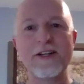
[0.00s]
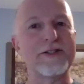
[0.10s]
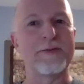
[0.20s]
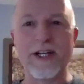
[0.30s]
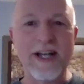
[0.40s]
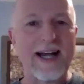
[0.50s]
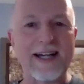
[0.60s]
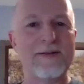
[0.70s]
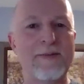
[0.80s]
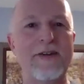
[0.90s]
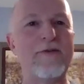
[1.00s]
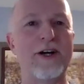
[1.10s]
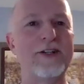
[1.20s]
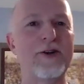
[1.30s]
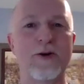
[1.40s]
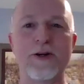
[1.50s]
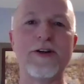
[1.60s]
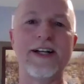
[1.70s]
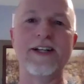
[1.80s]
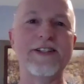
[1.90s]
someone knocks on my front door
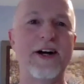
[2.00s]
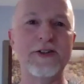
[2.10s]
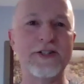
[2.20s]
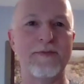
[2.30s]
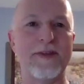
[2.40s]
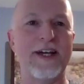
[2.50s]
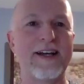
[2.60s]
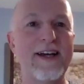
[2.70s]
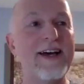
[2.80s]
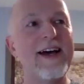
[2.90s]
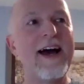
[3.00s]
trying to sell something,